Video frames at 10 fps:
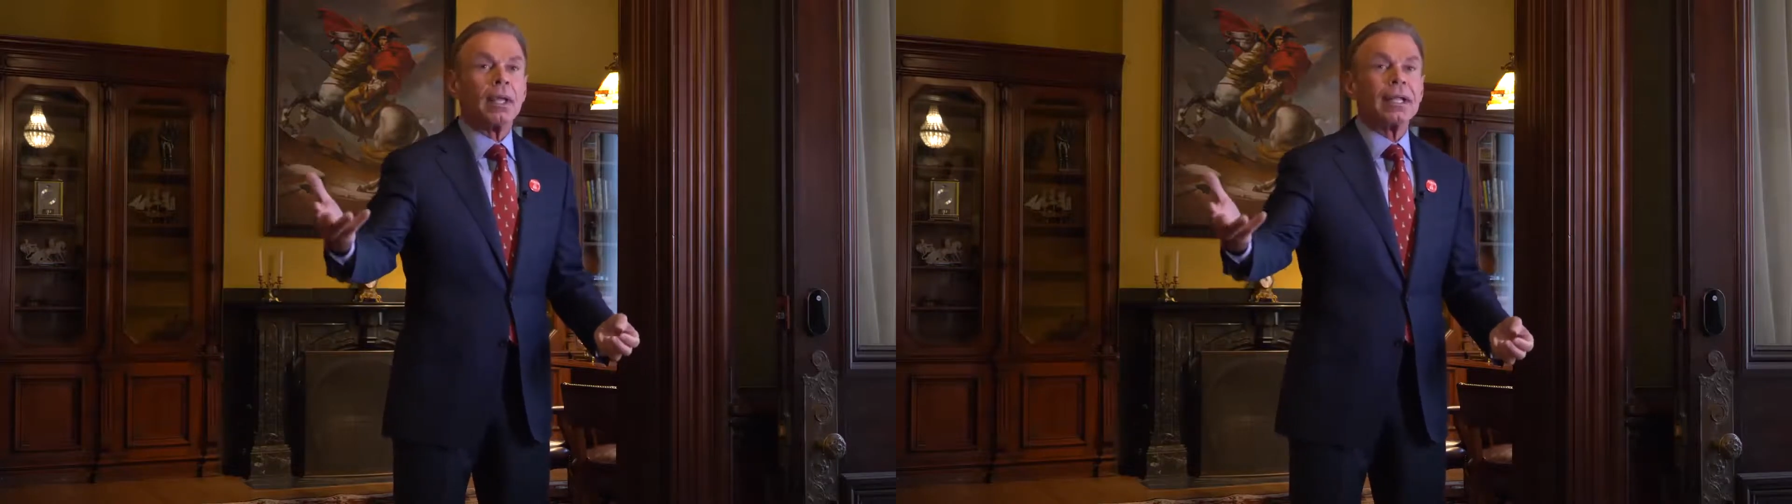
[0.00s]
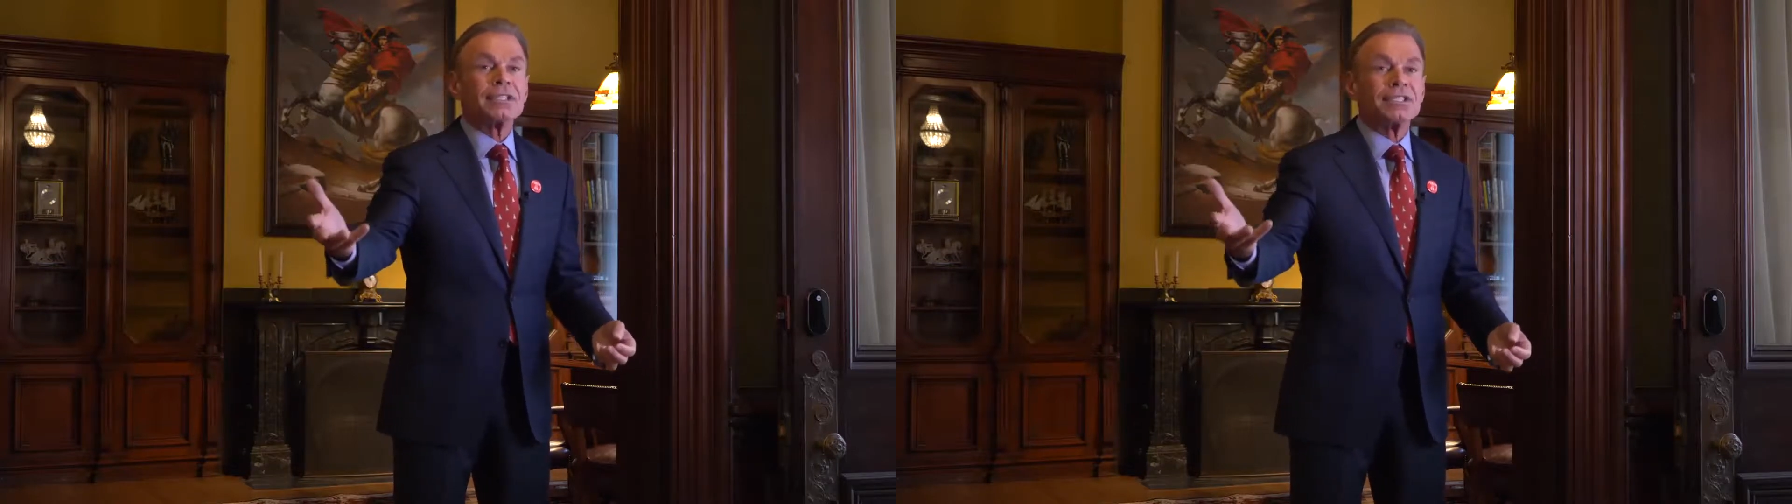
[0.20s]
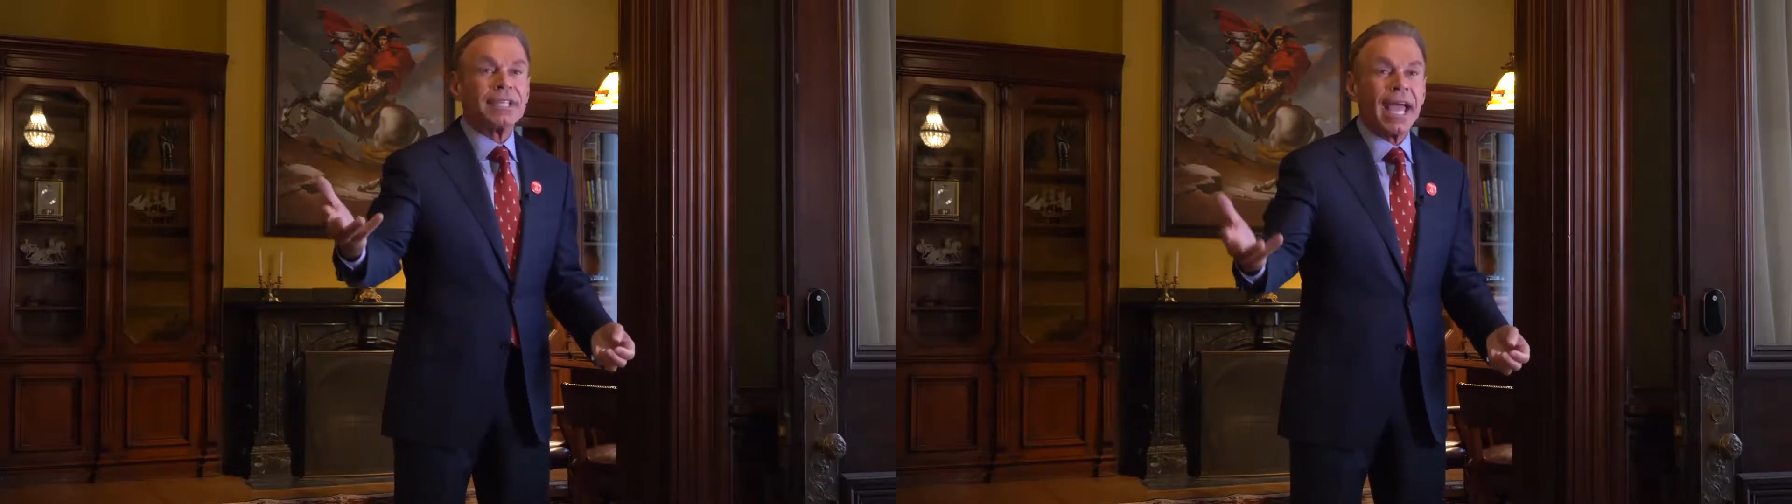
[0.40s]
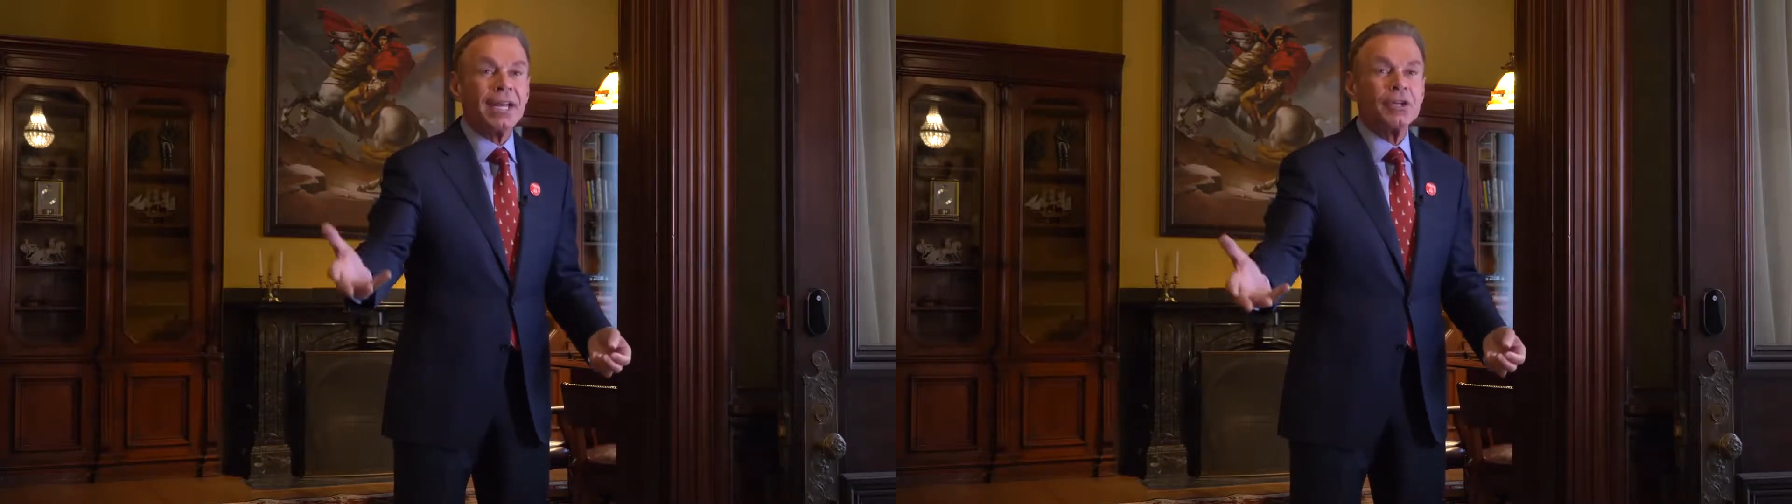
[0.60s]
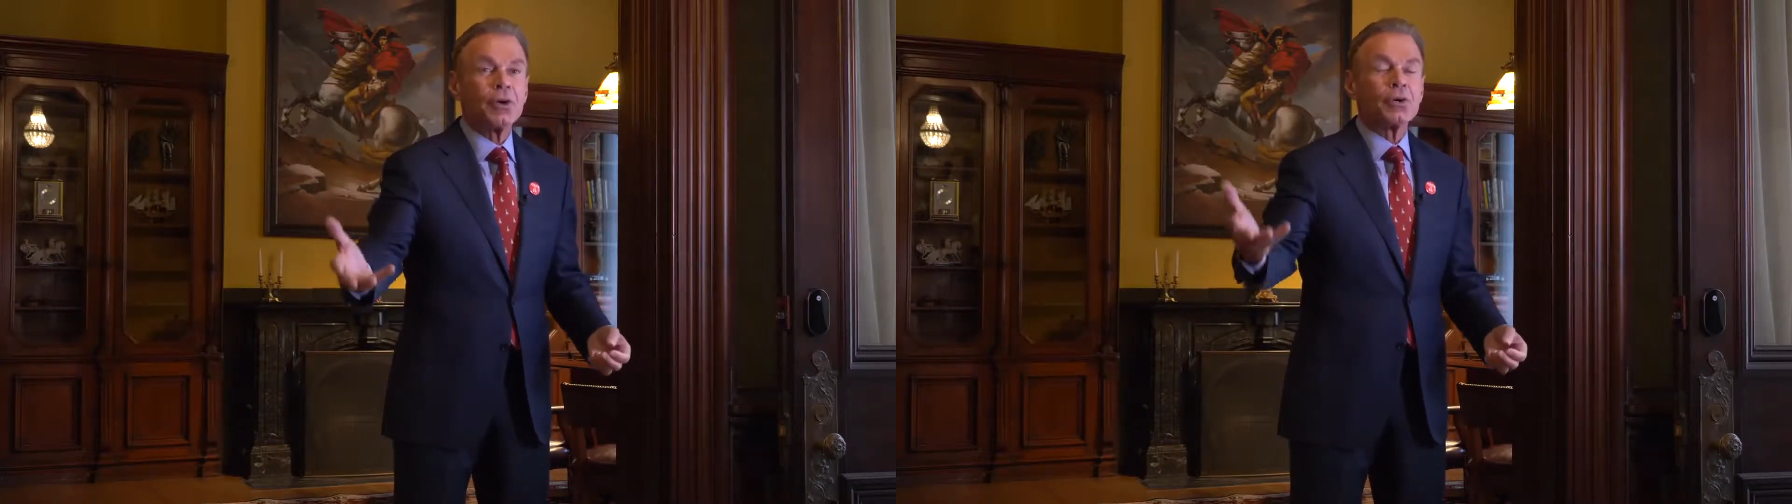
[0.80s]
It's
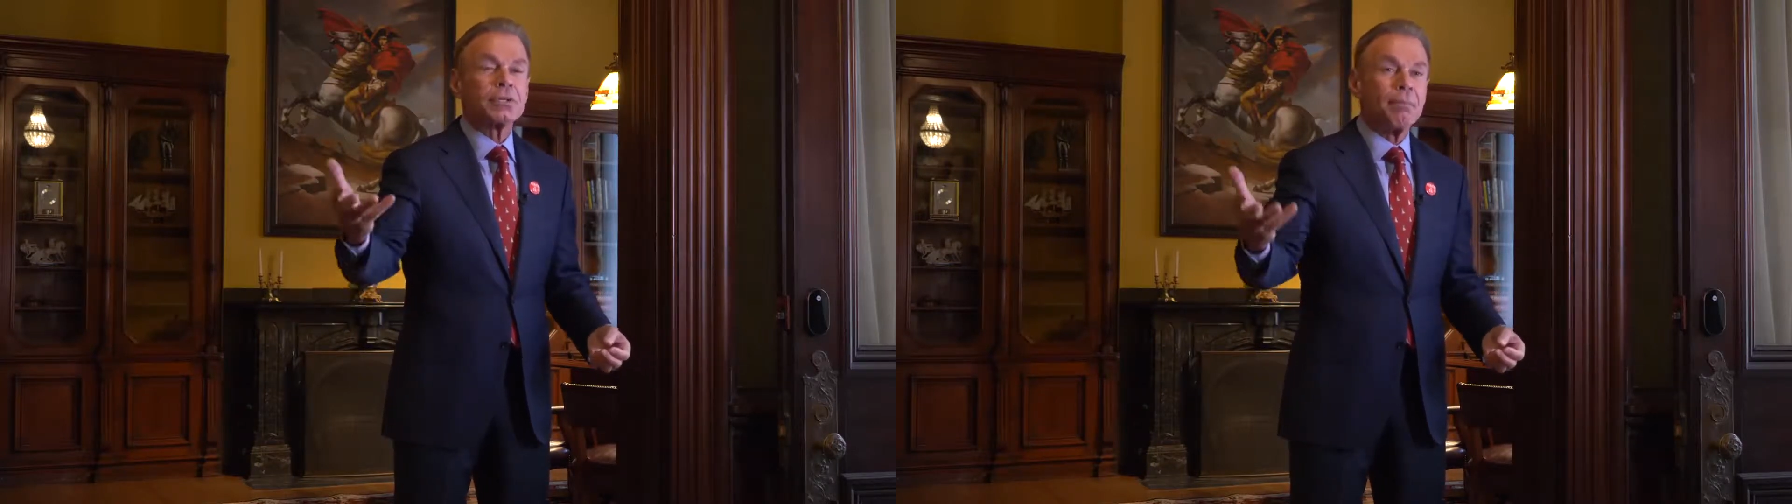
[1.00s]
10 years